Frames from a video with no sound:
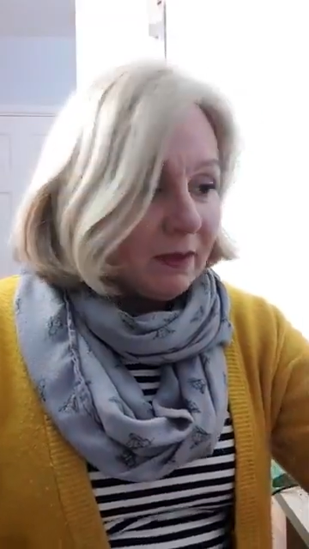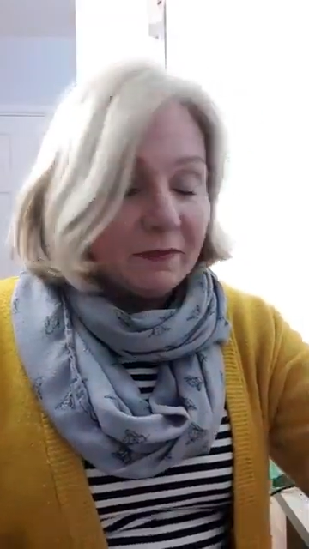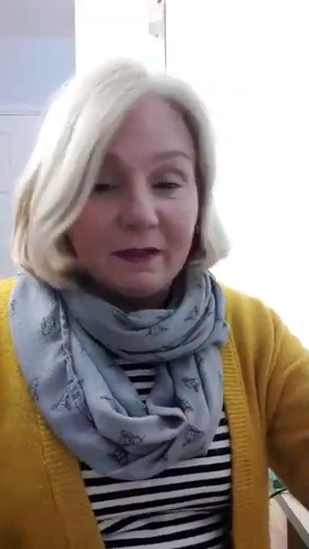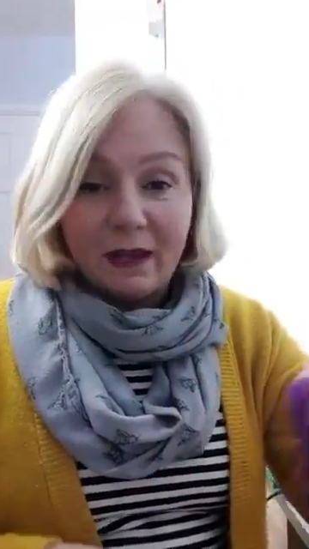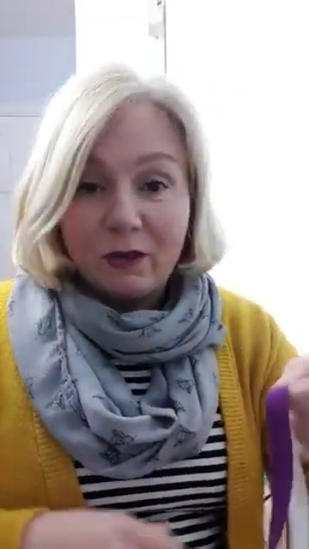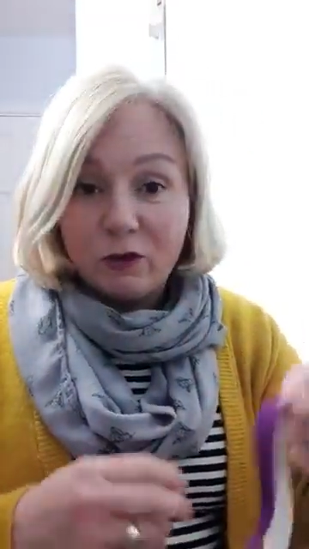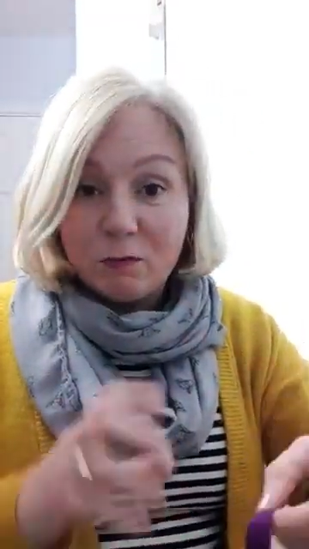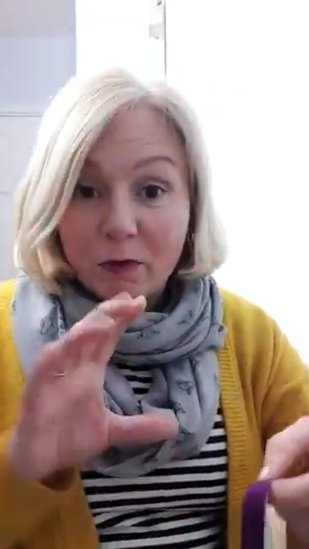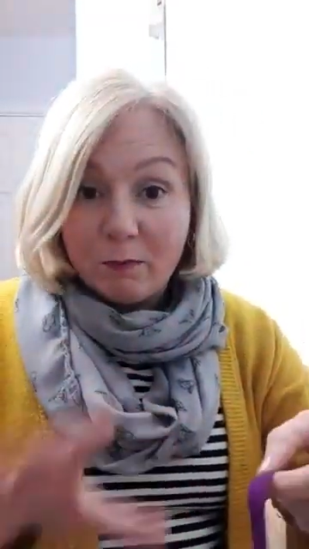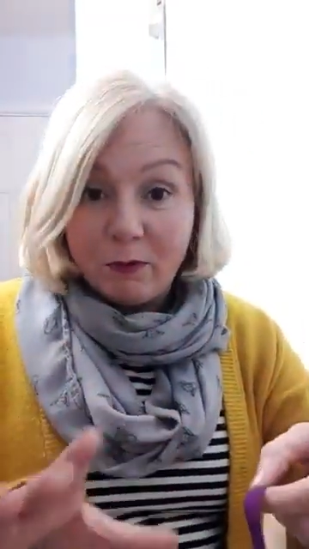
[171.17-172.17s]
Then I
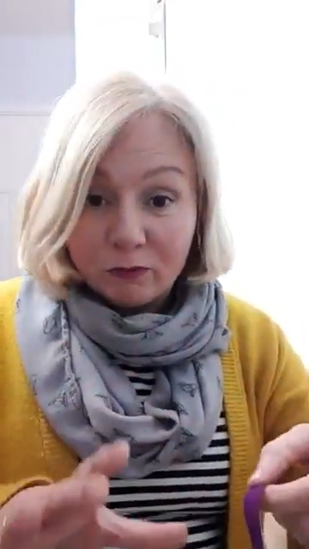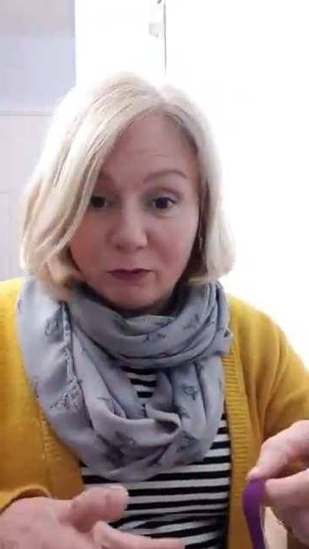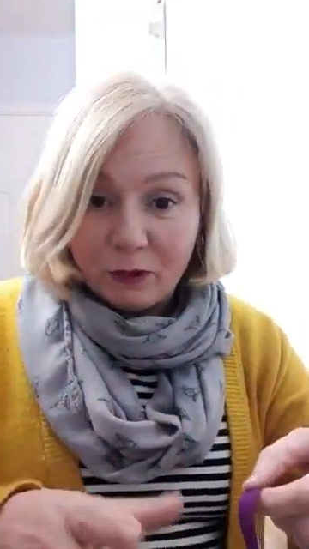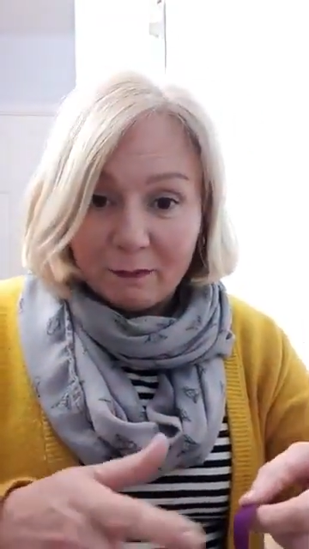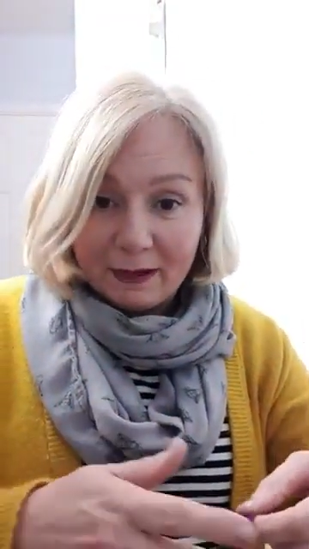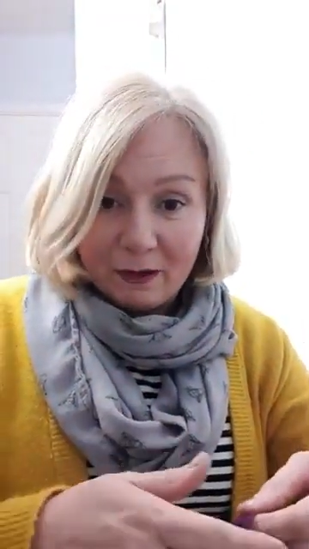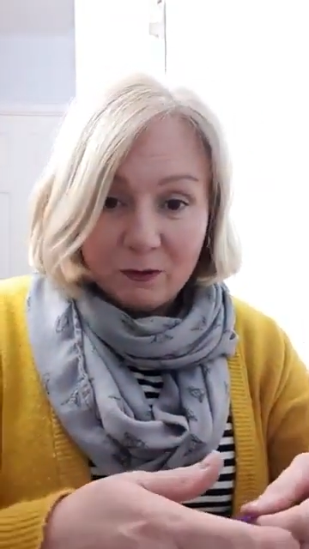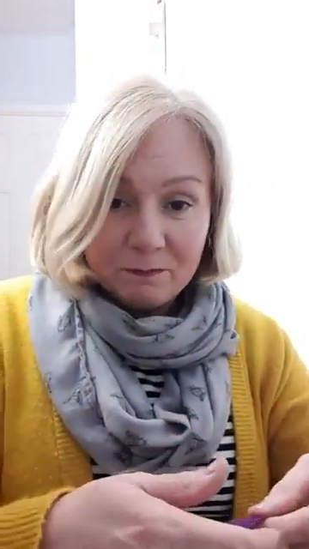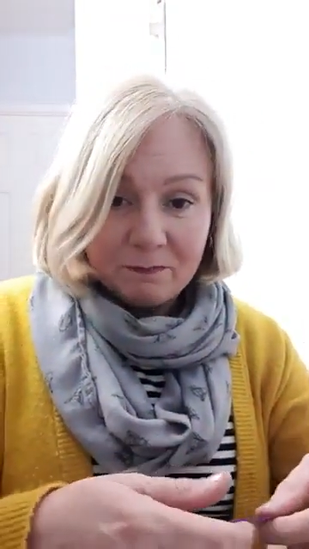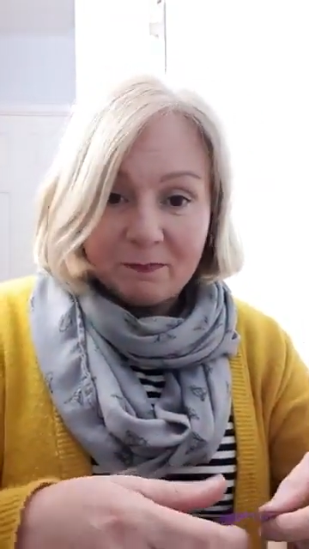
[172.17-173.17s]
cut my Bondaweb
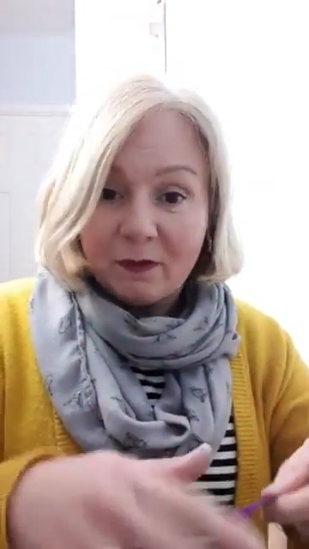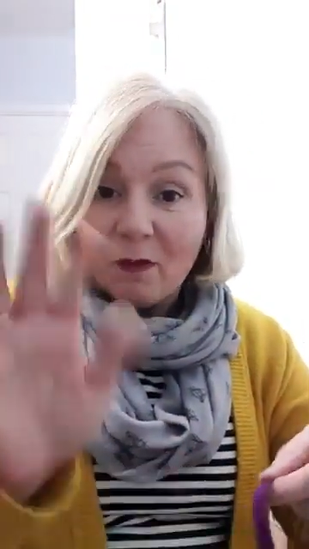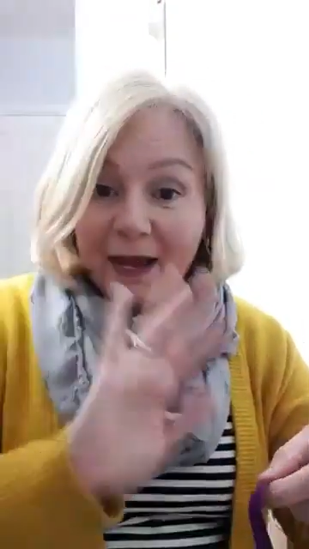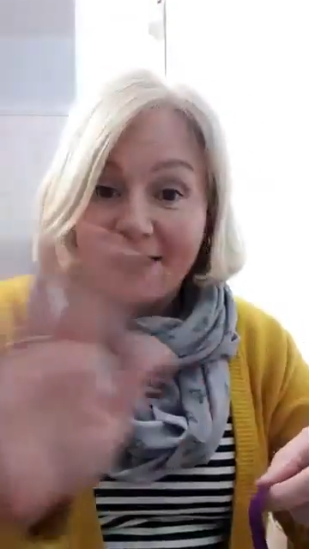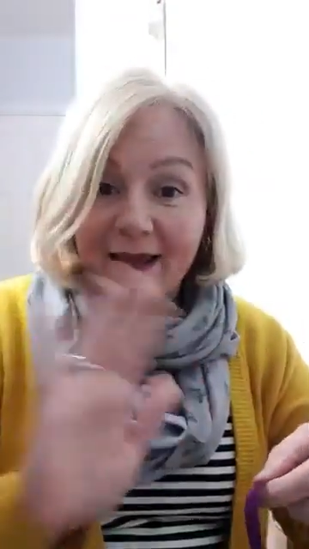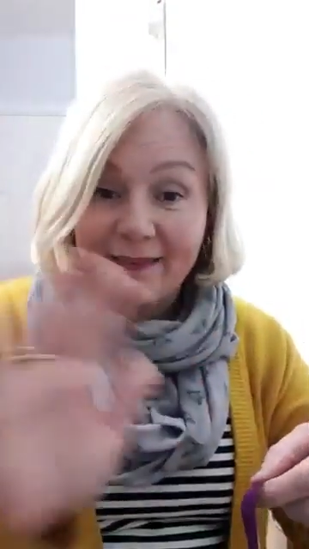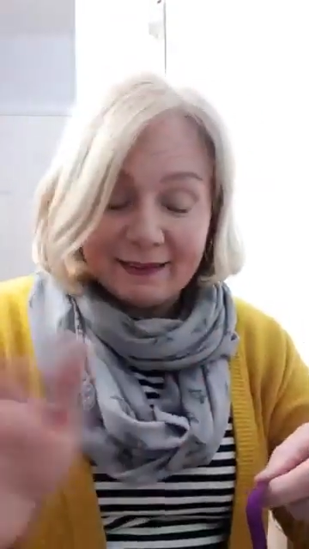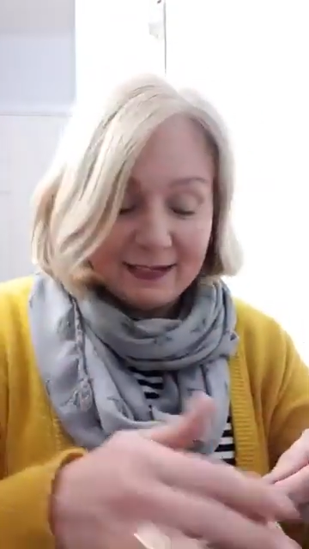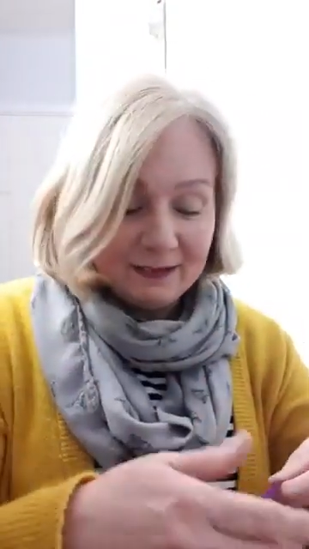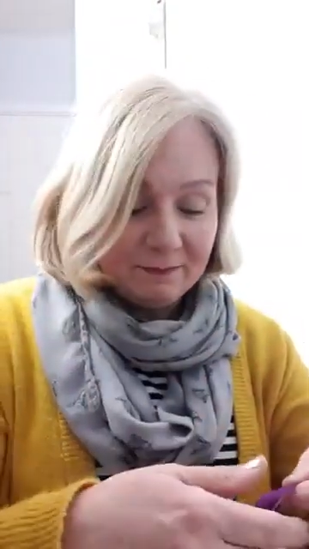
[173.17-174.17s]
out. Oh, hi
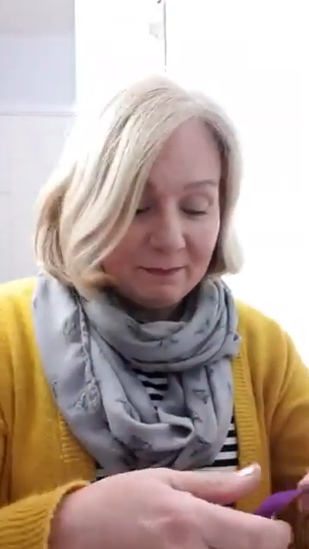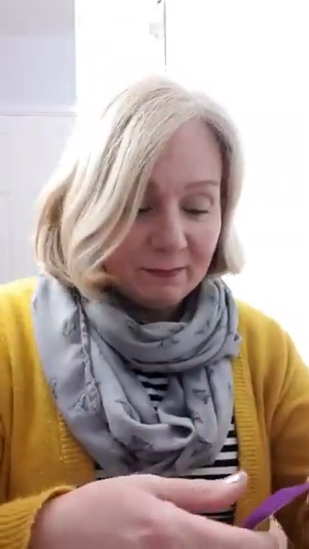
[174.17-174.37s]
Kathleen.